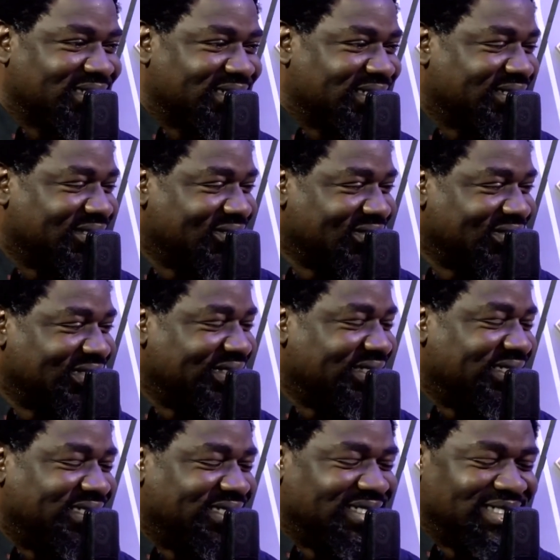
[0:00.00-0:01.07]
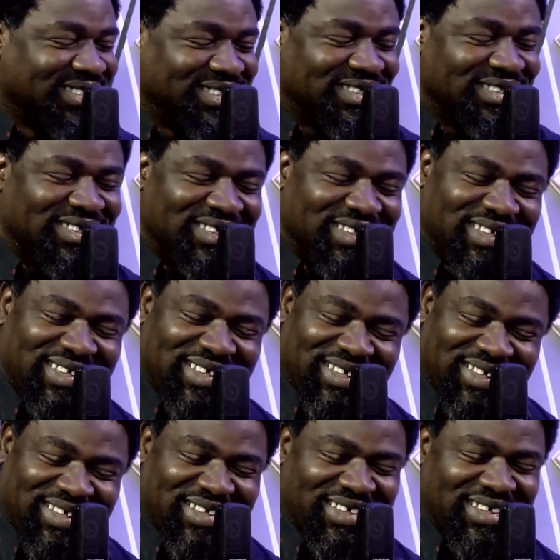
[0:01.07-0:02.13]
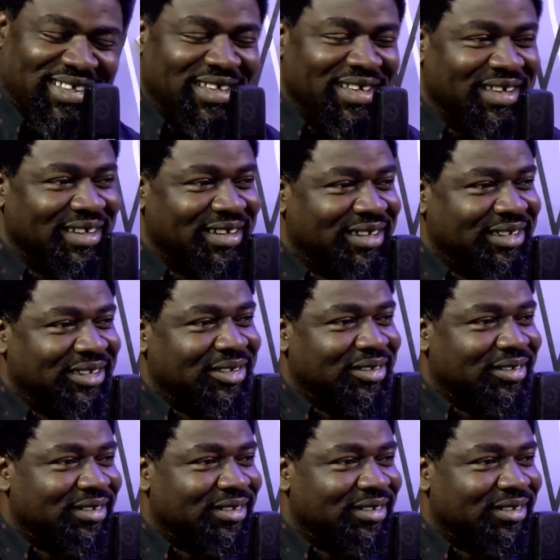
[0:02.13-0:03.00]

Just see. Even on TV. But it's well.